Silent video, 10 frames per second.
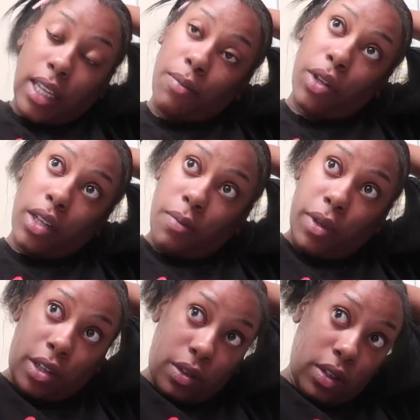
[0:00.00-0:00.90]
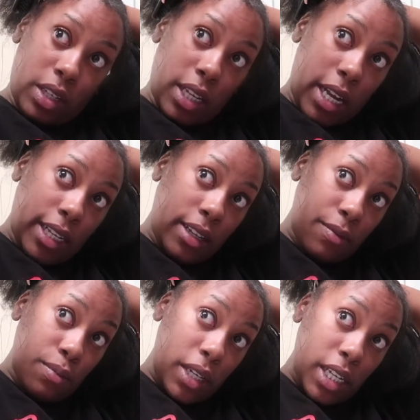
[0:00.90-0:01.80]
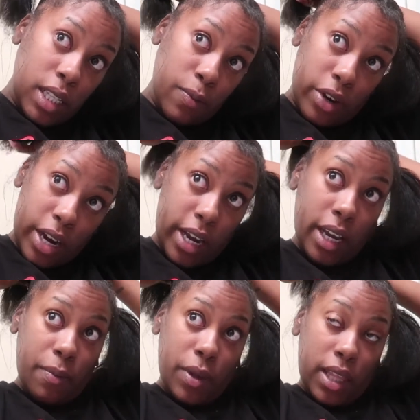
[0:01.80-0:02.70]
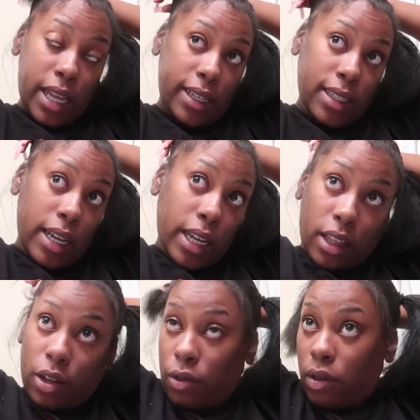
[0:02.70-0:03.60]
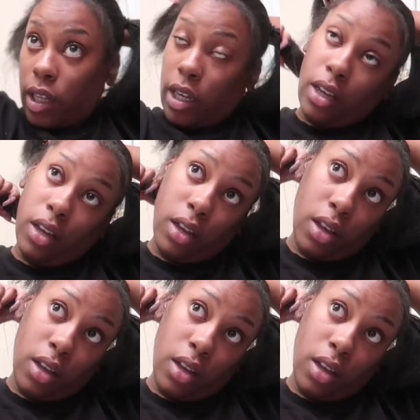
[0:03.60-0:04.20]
I'm gonna be using Gotcha Bee spray, but that's like the only